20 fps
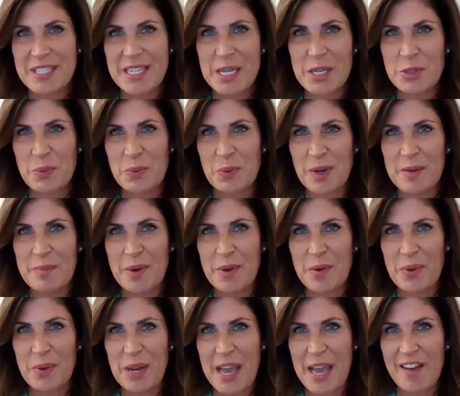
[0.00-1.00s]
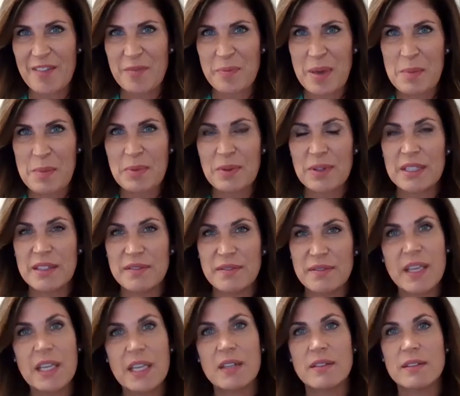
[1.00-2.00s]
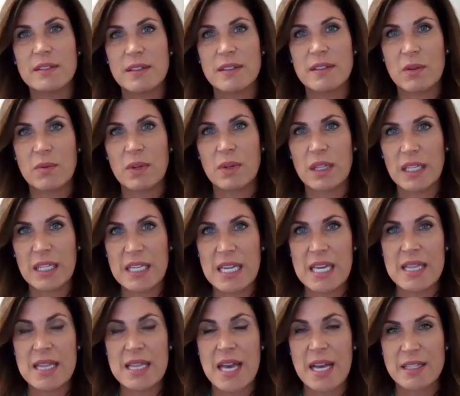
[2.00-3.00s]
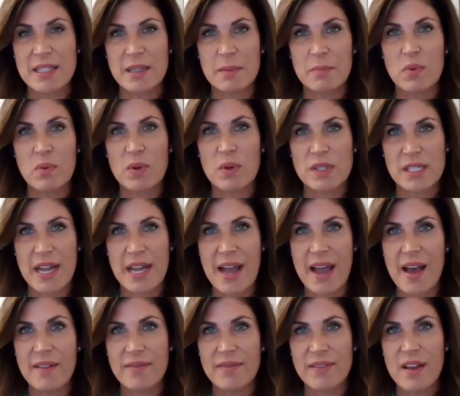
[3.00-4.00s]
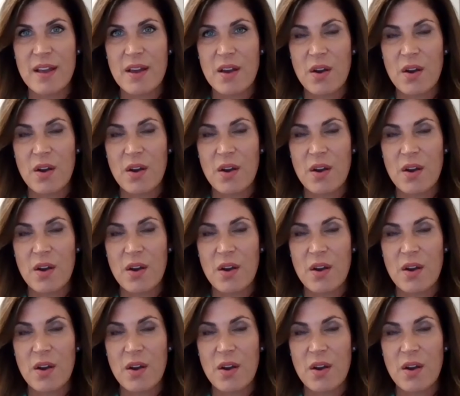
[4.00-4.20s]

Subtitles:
teach one, but when you have people in the field that really need that support staff